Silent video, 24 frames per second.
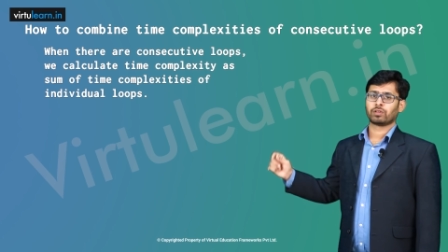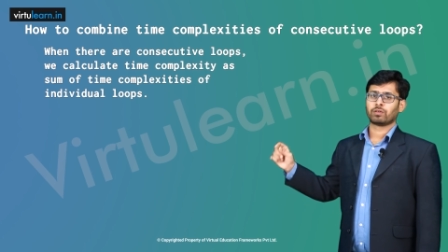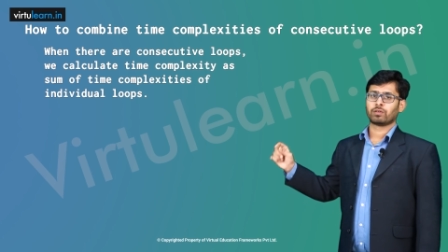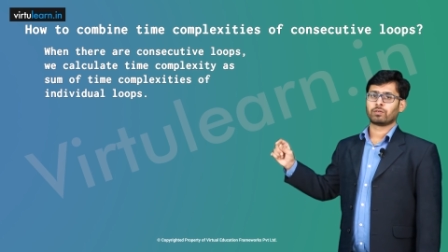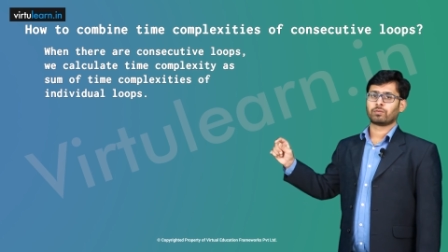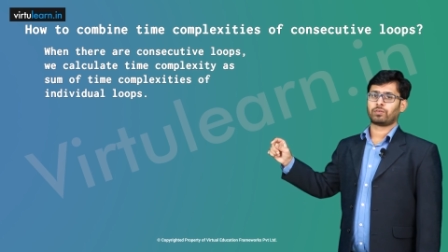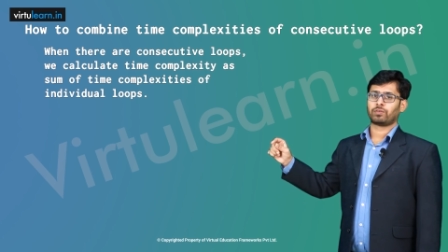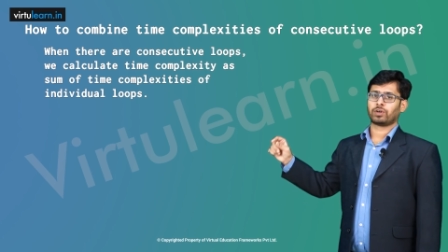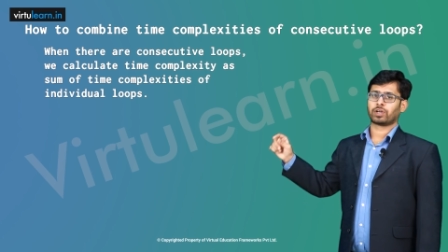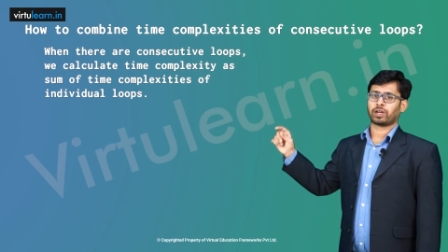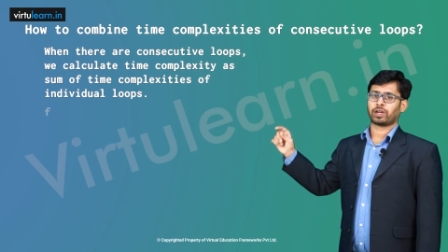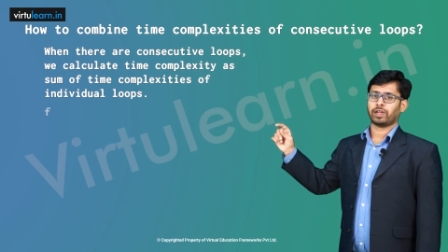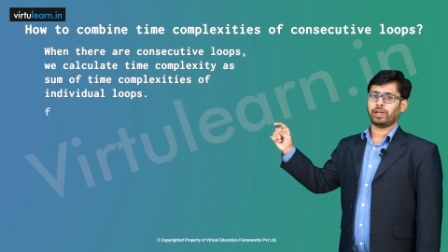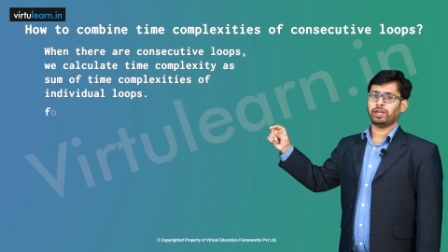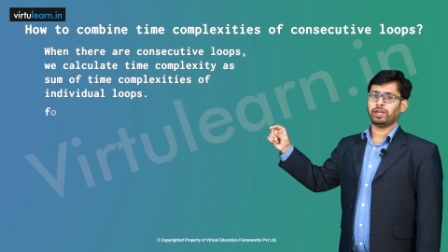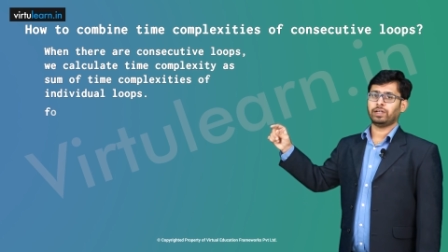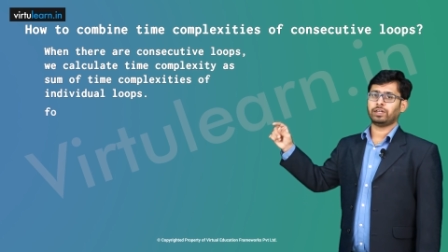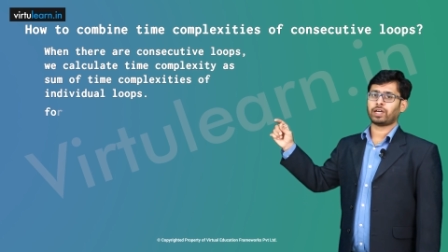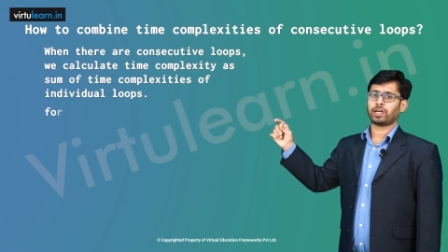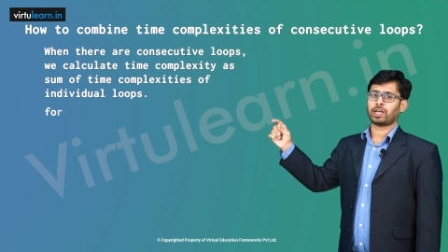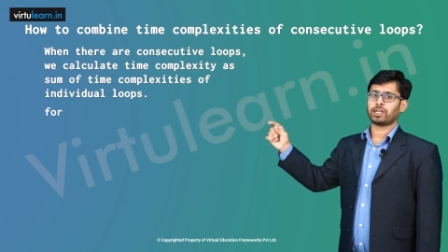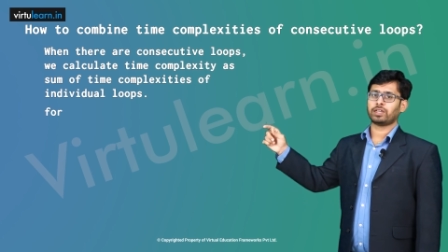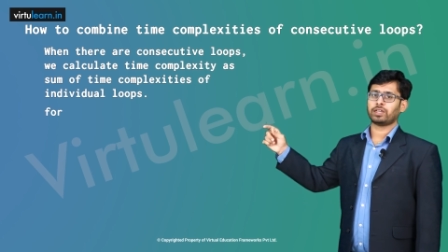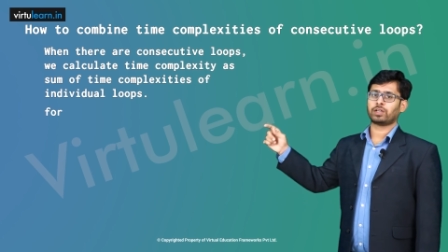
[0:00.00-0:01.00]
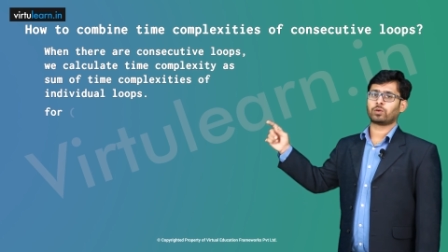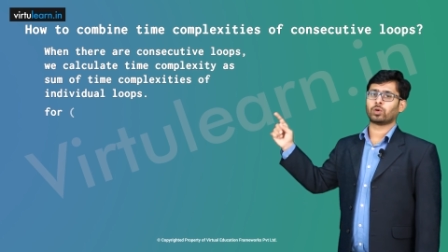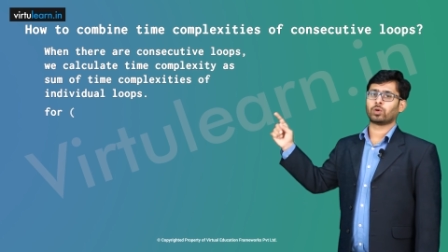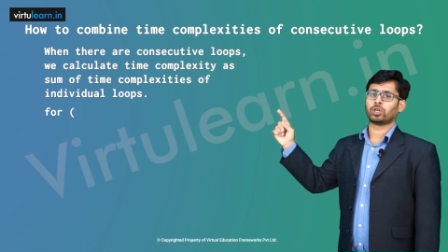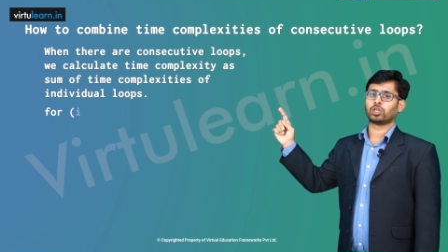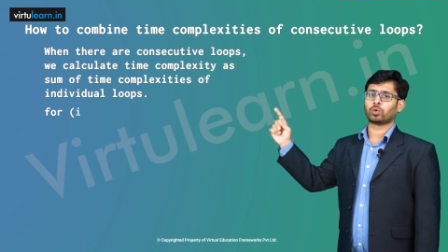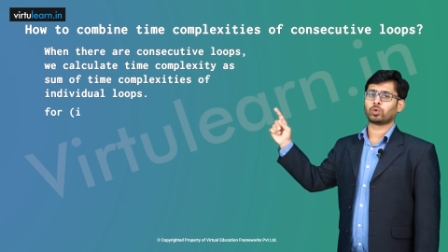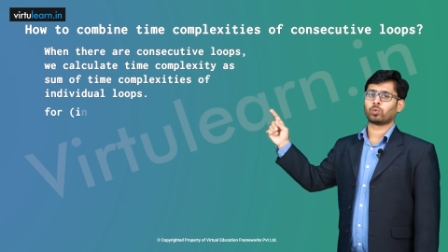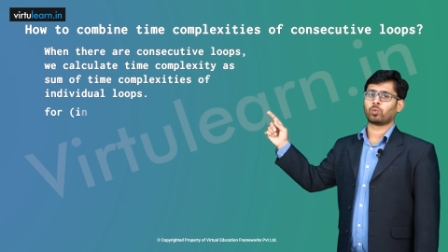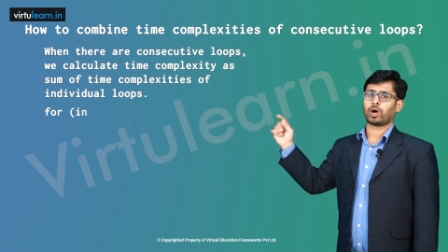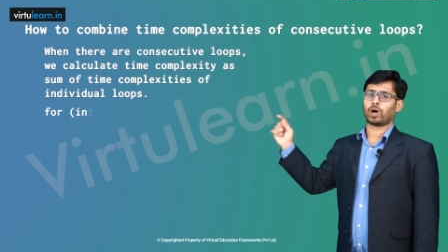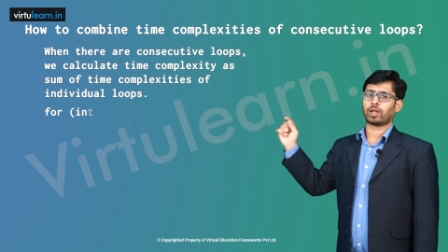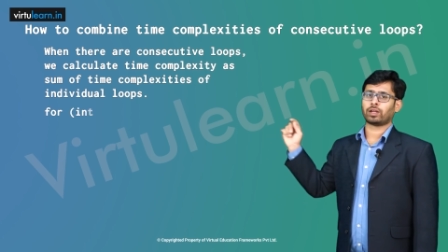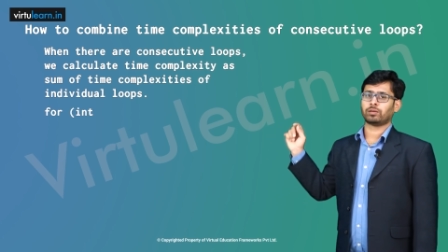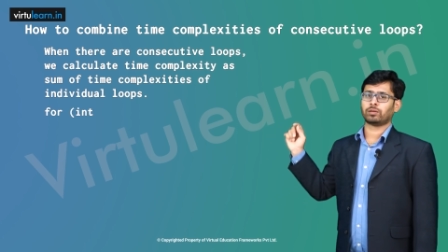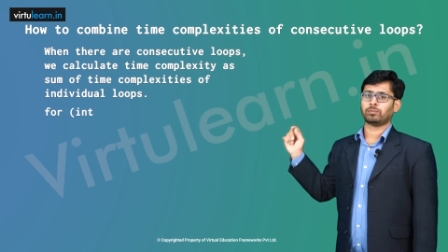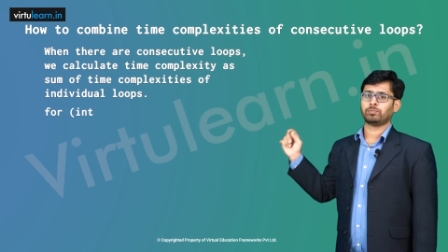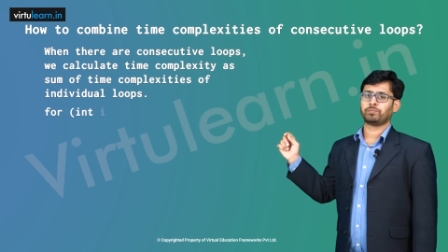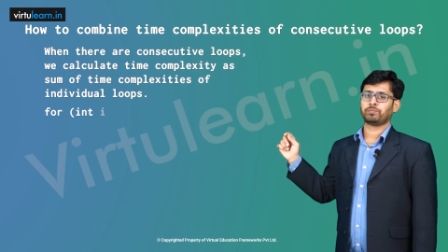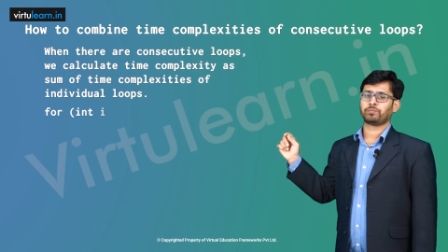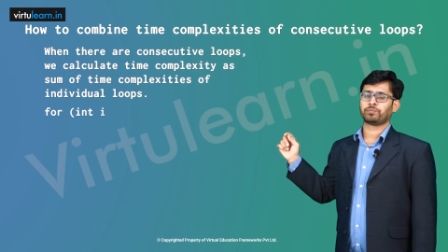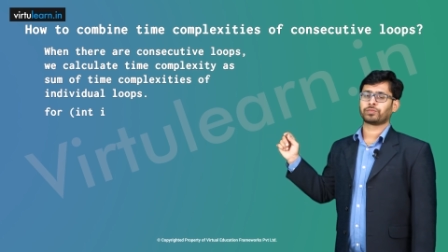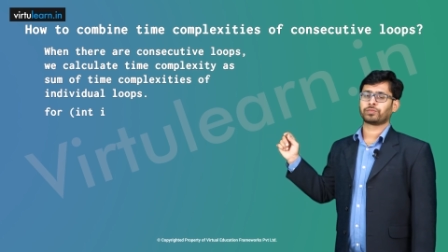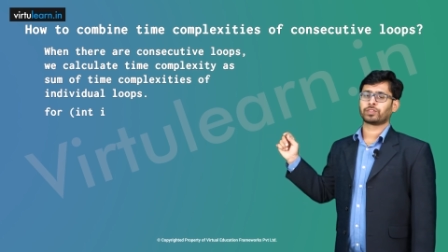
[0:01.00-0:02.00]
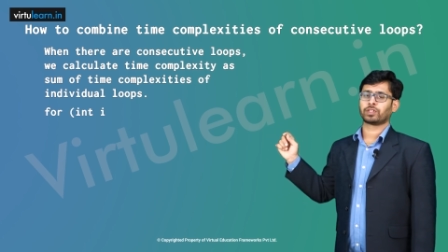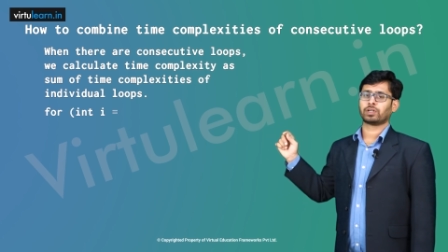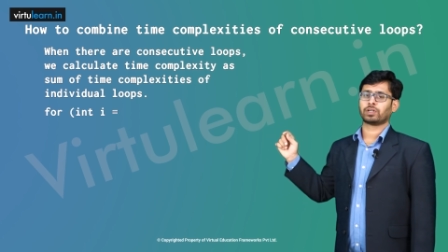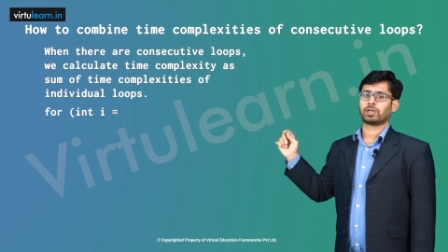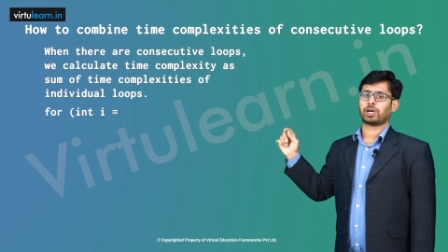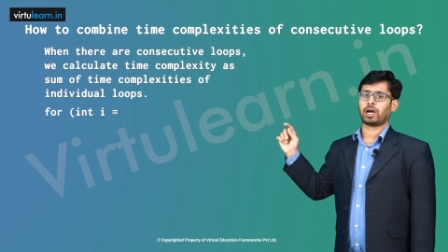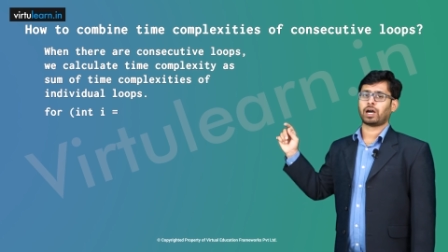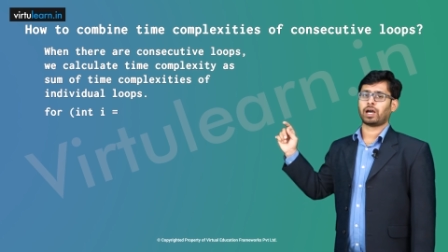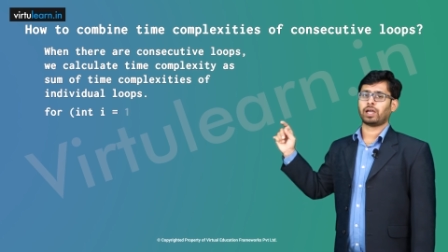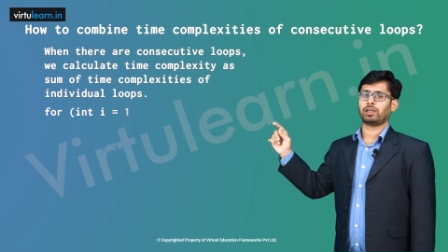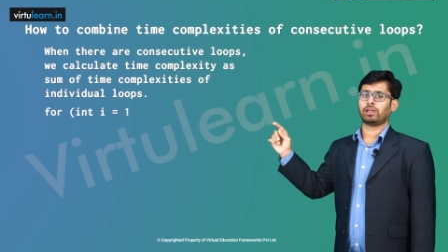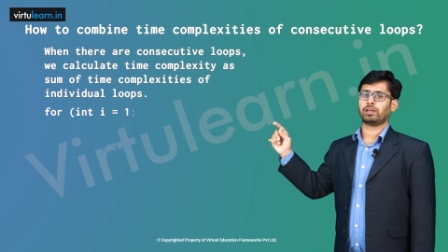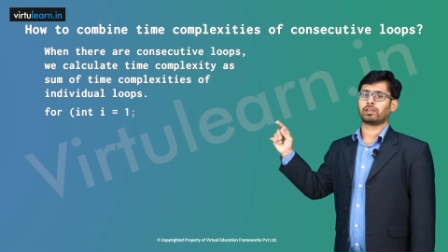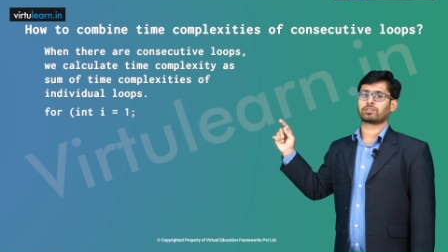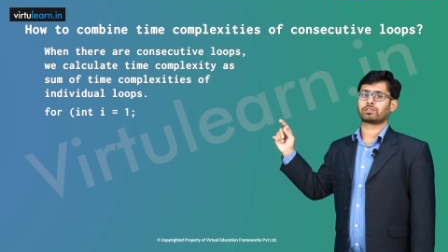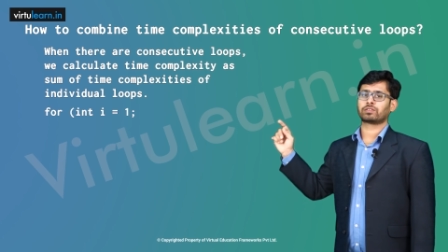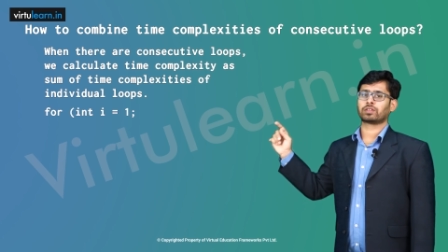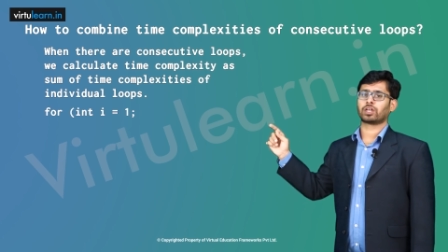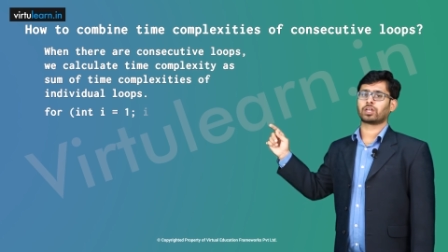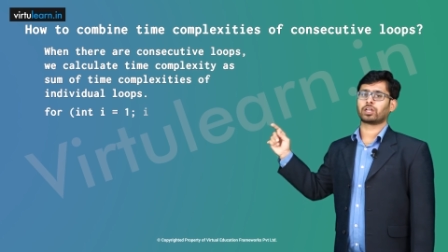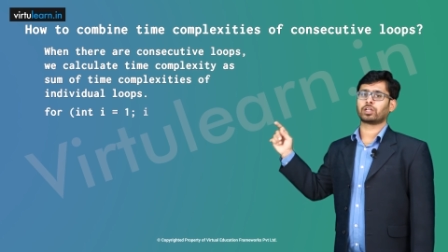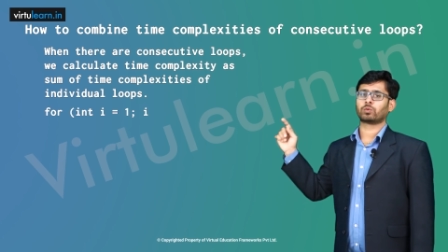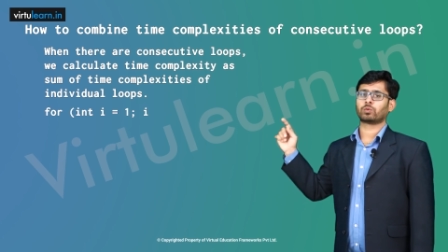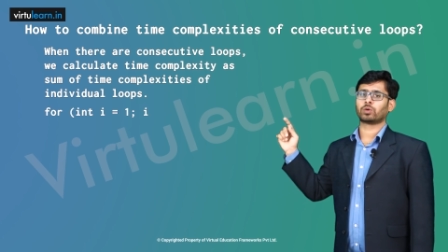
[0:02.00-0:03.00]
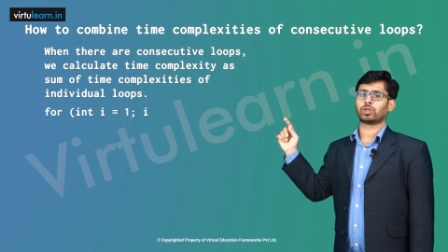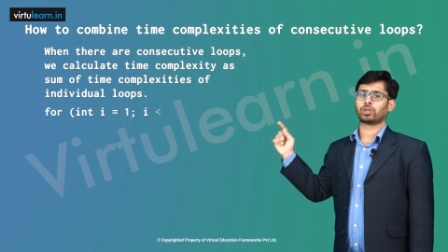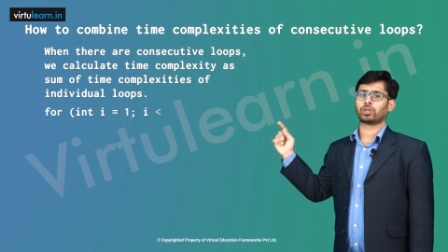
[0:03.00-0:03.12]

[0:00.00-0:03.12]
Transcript: for int I equal to one, I less than or equal